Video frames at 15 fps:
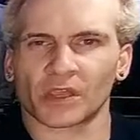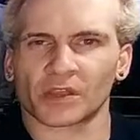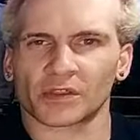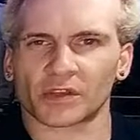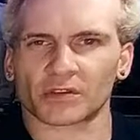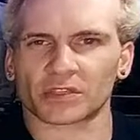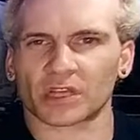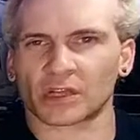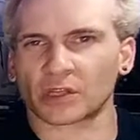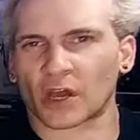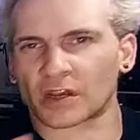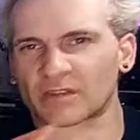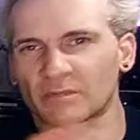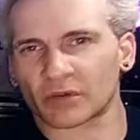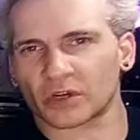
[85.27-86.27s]
There's a lot
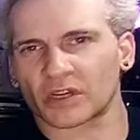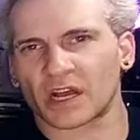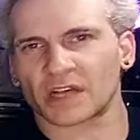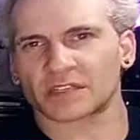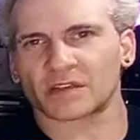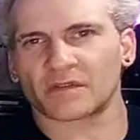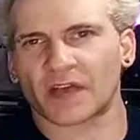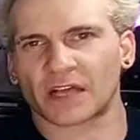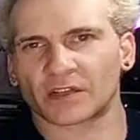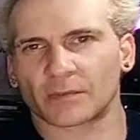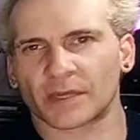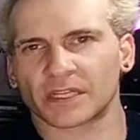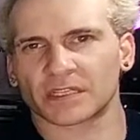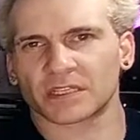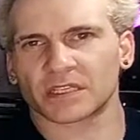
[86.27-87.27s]
of percussive
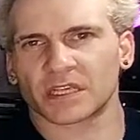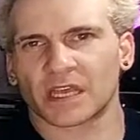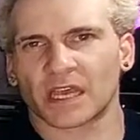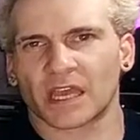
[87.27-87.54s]
elements,